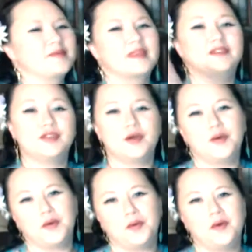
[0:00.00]

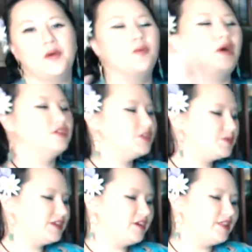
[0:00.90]
So while she's
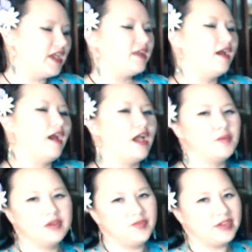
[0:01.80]
working on that, I
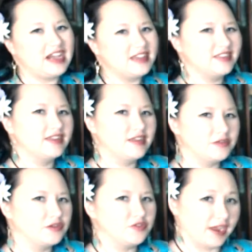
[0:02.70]
will give you guys
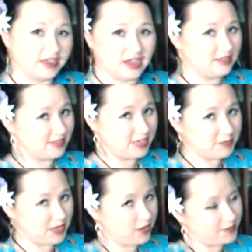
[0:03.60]
another Dragon Con sneak
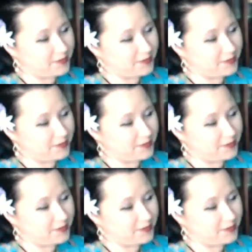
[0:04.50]
peek.